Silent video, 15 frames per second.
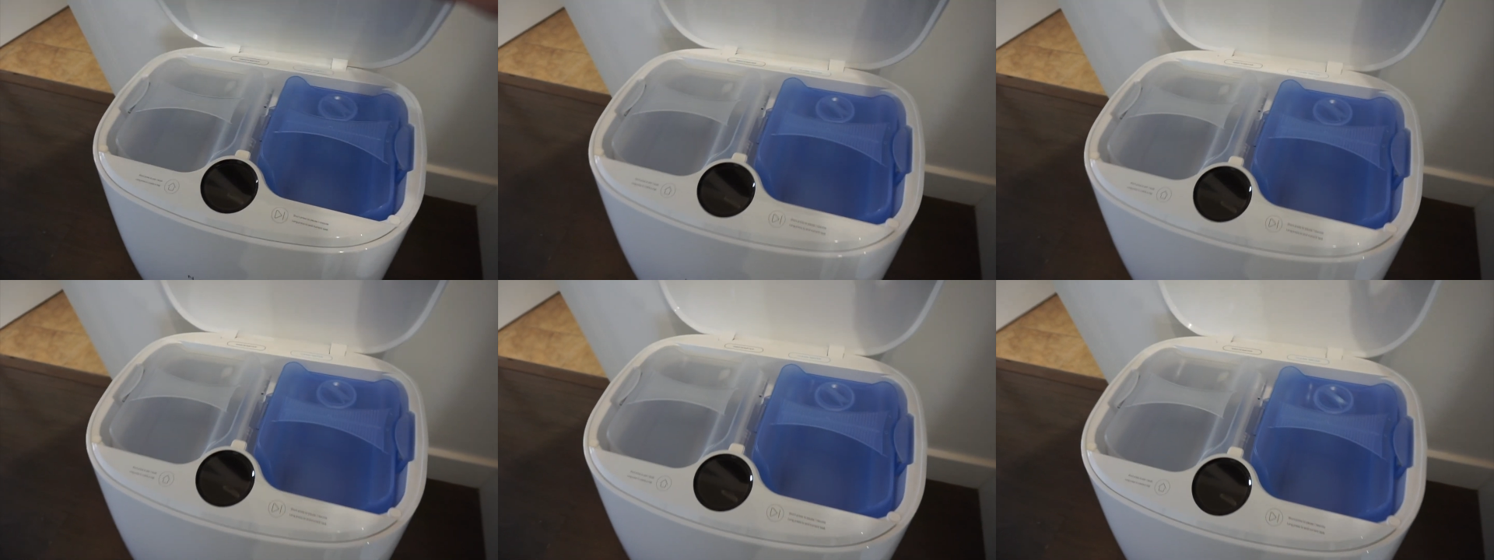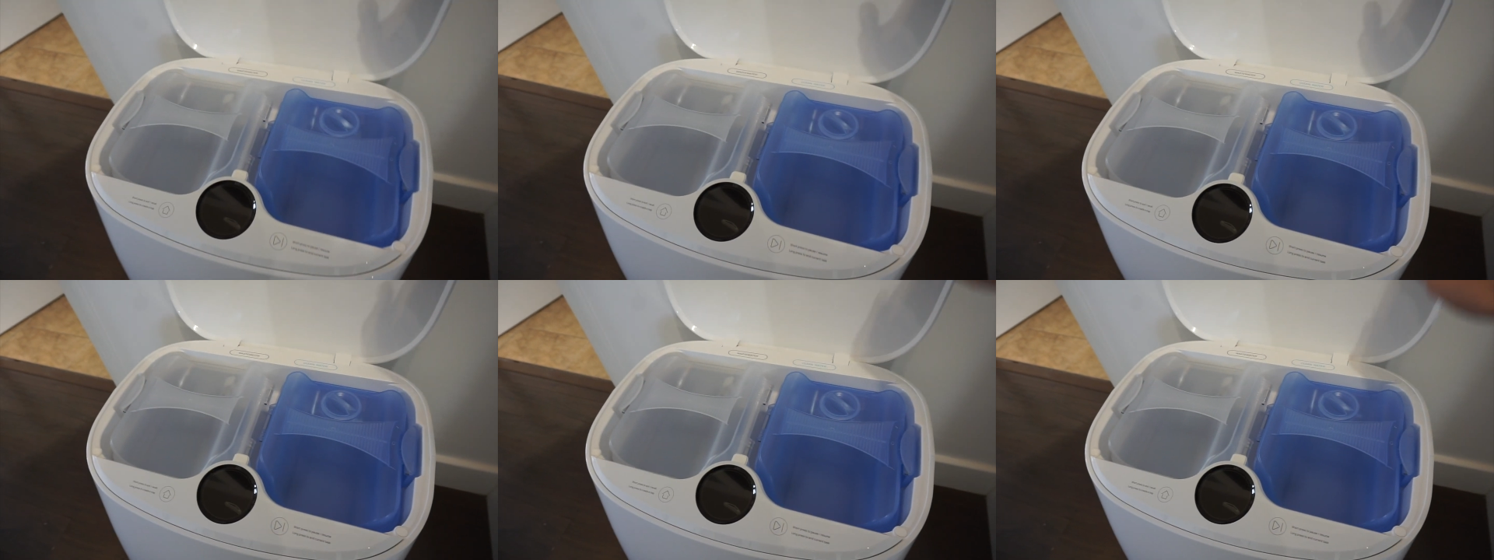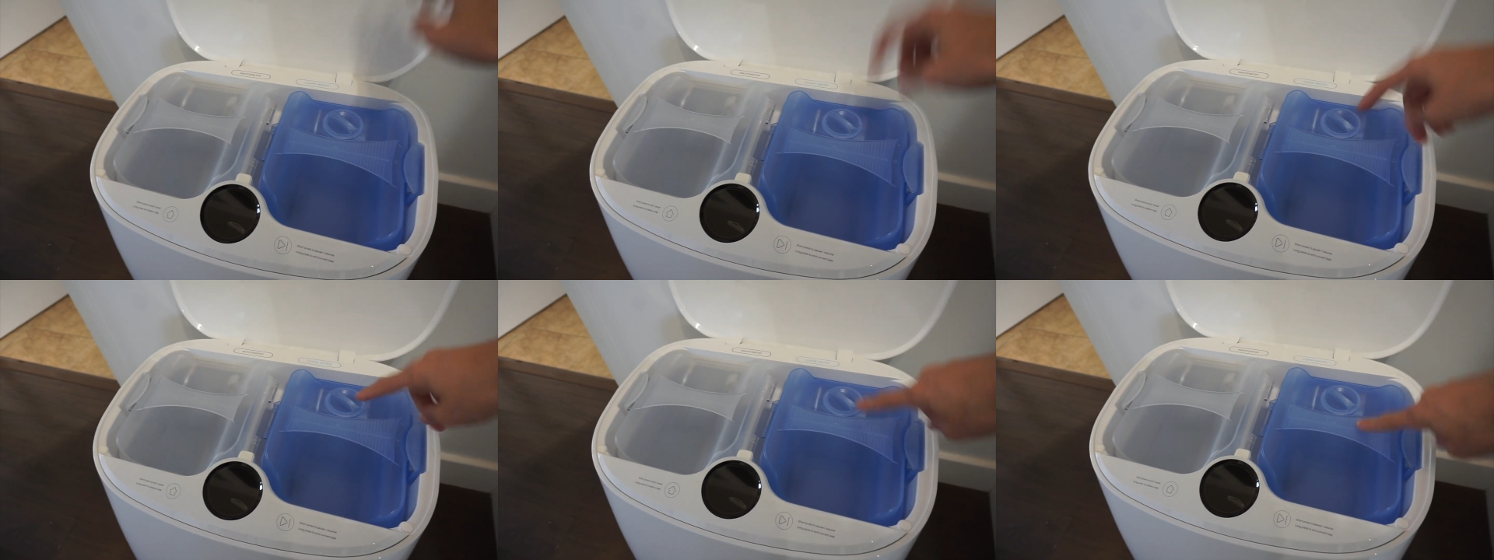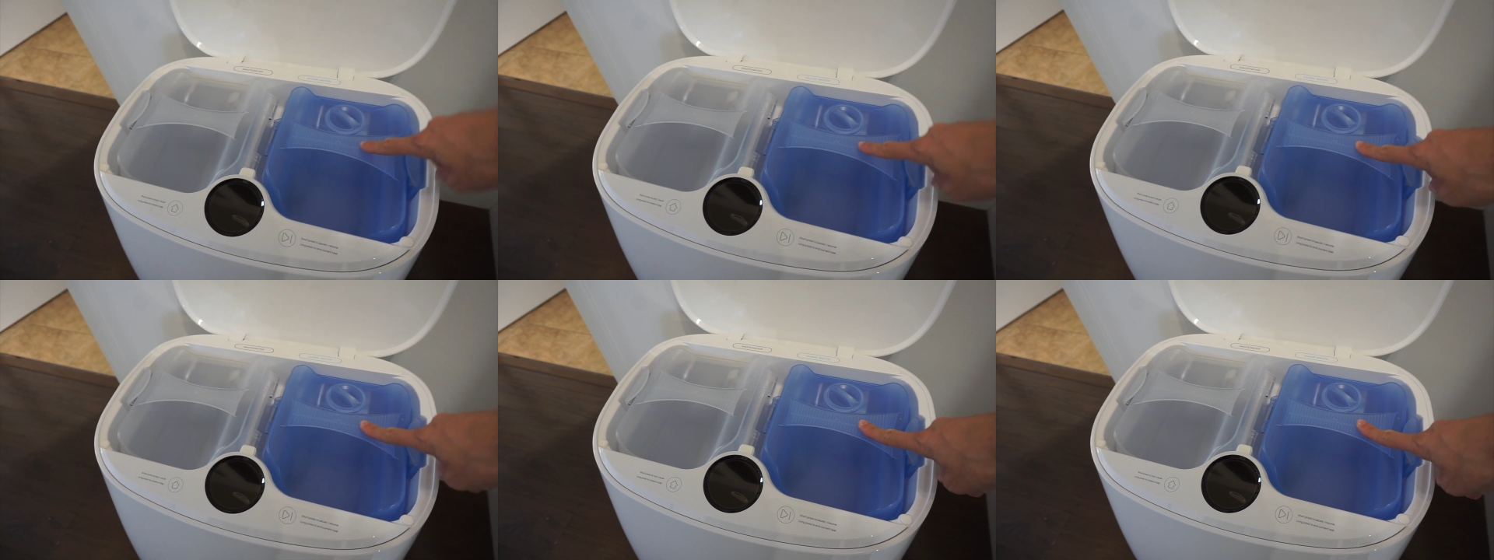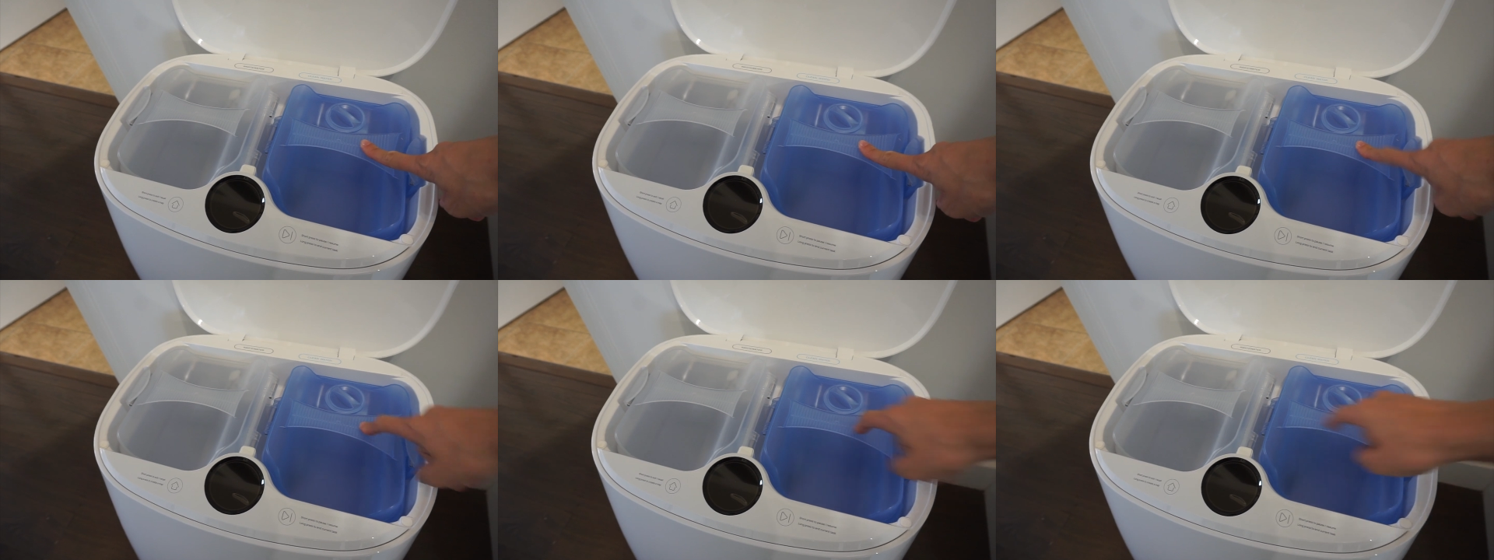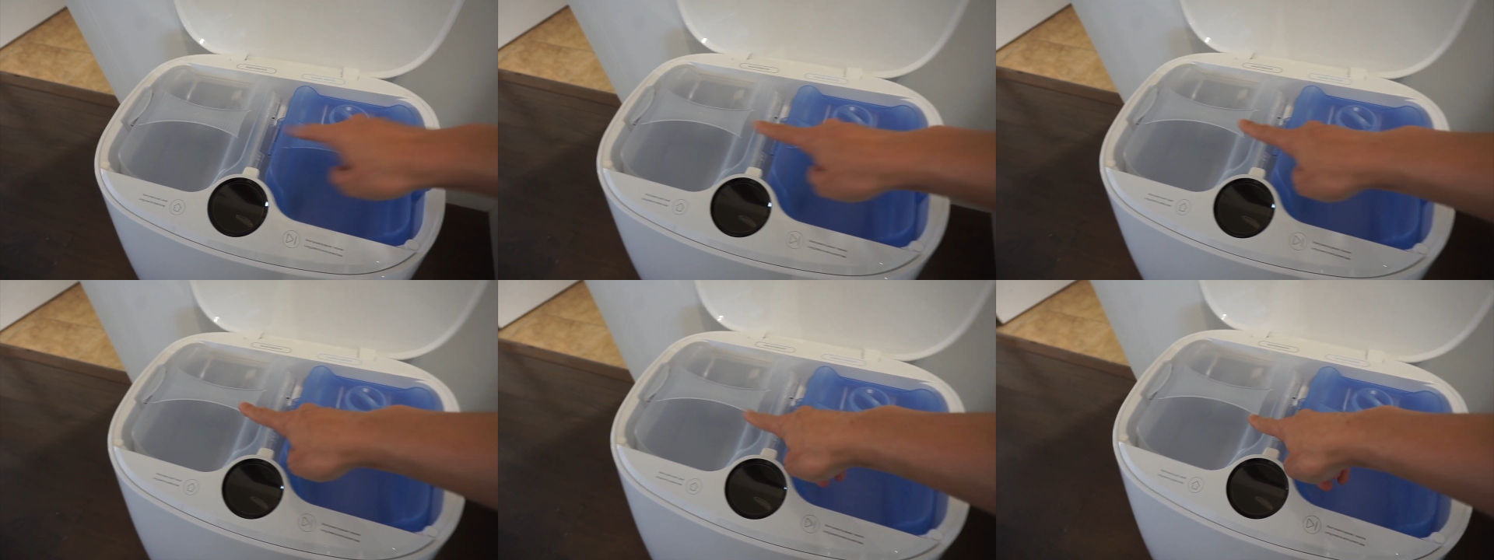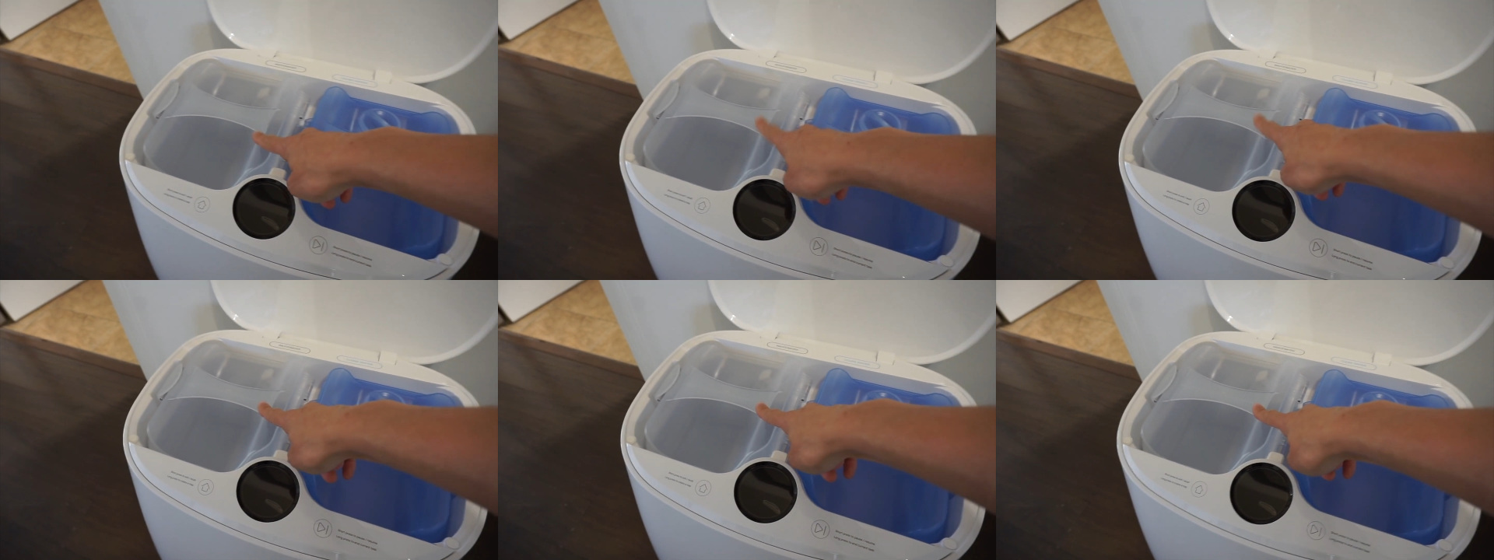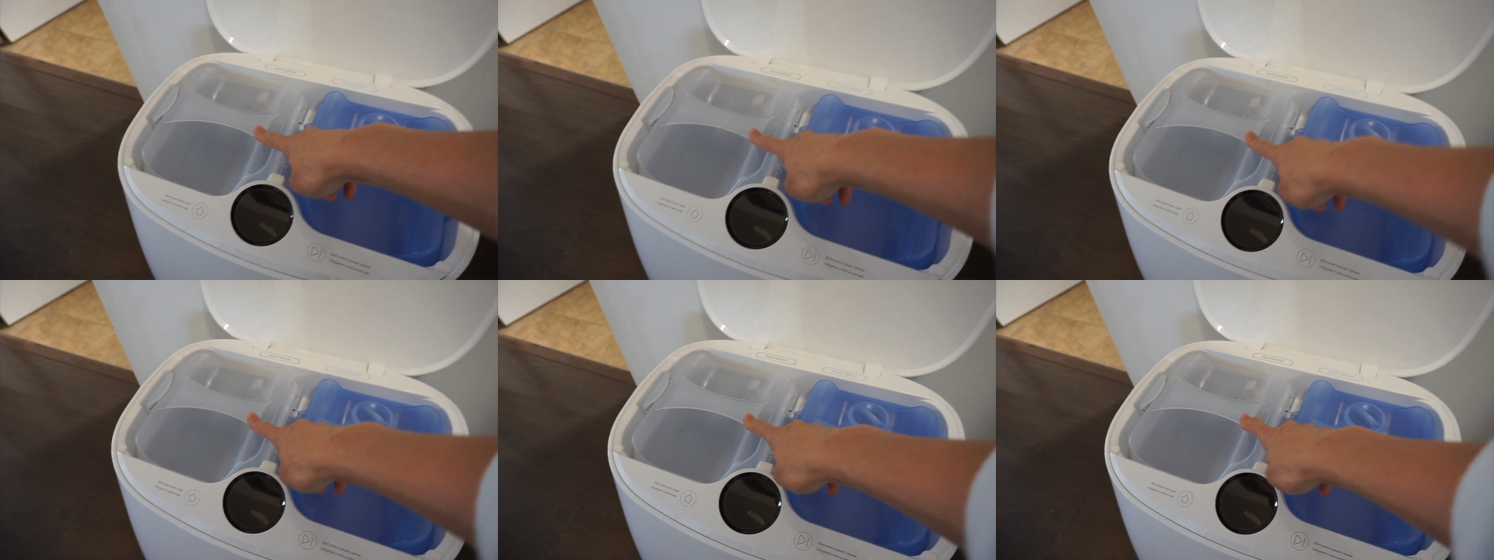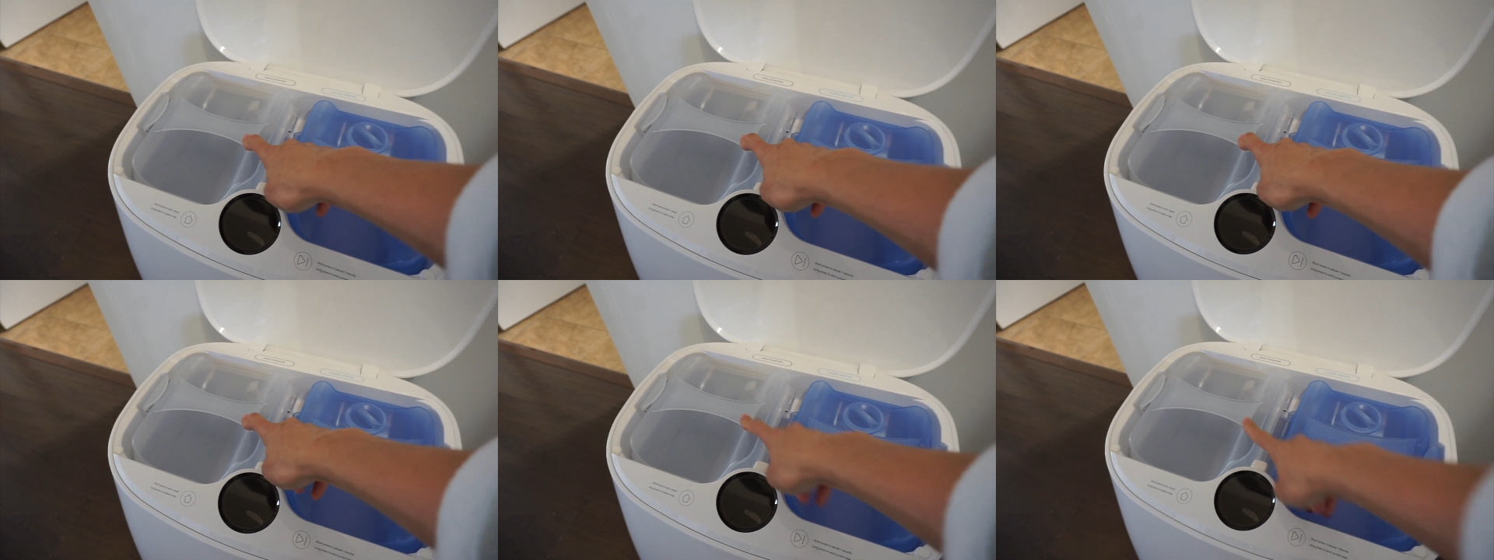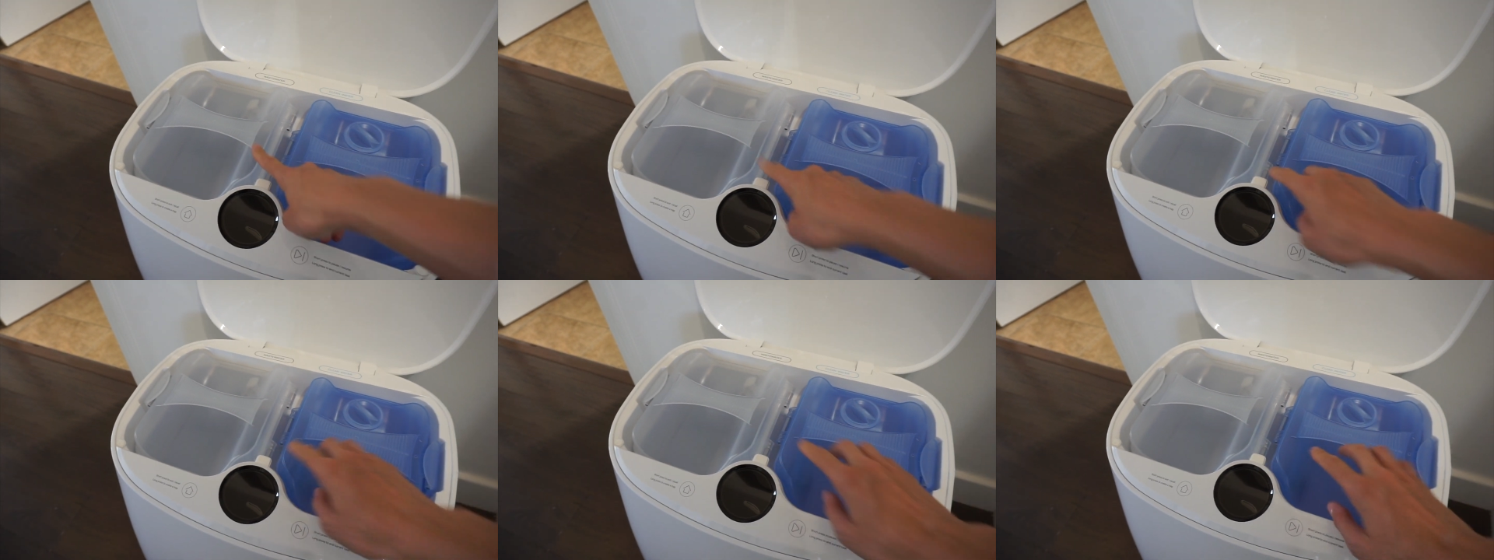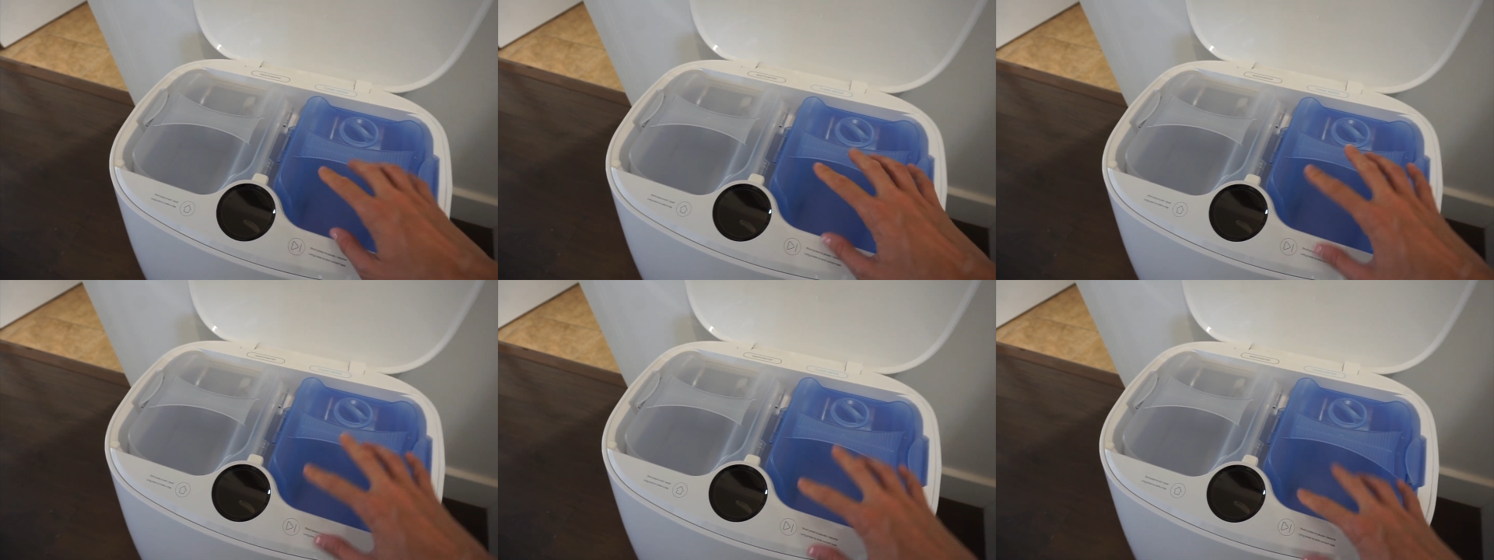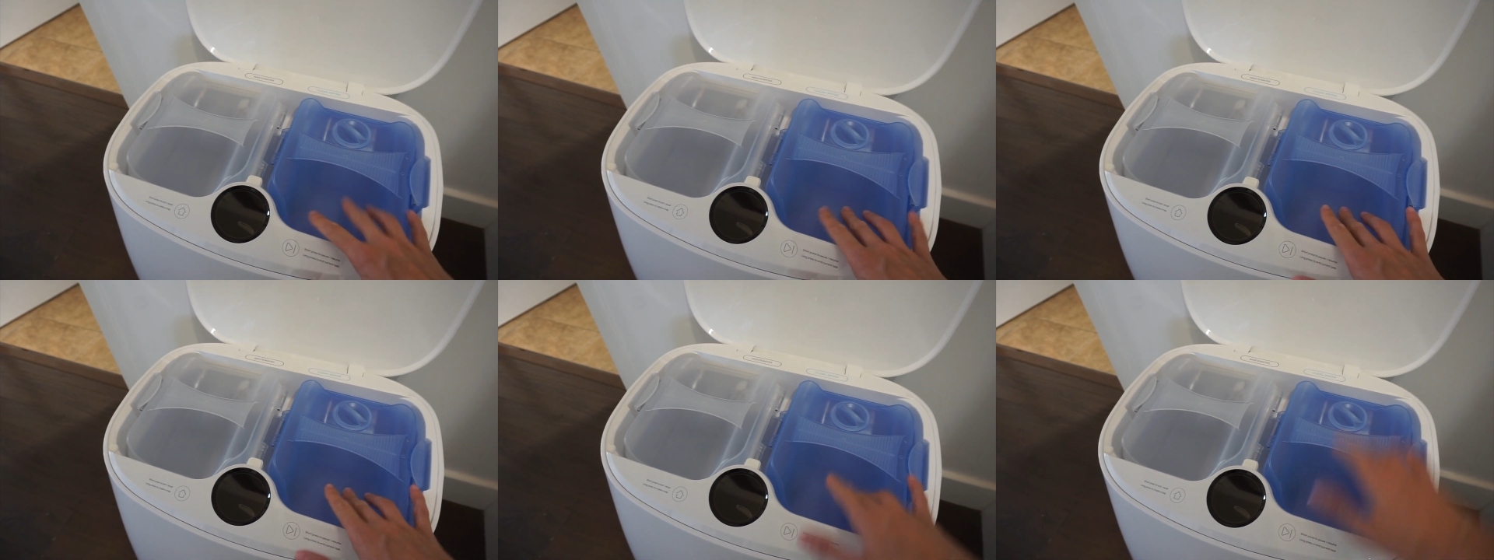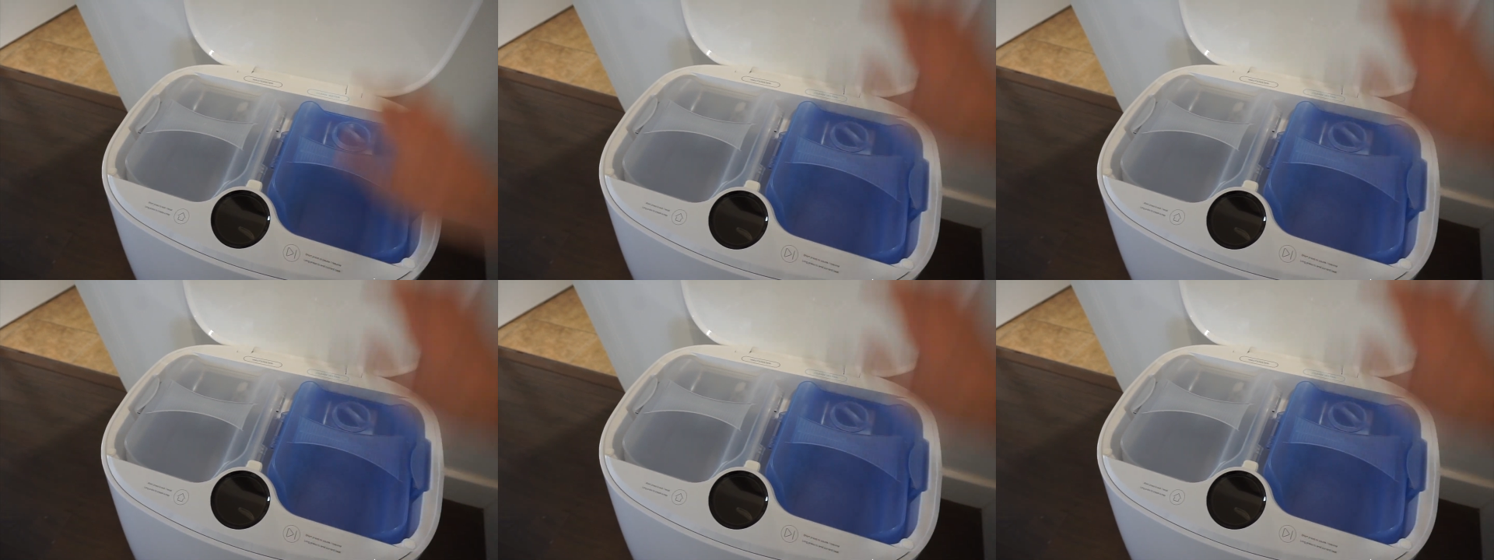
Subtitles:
No face is visible, so there are no lips to read.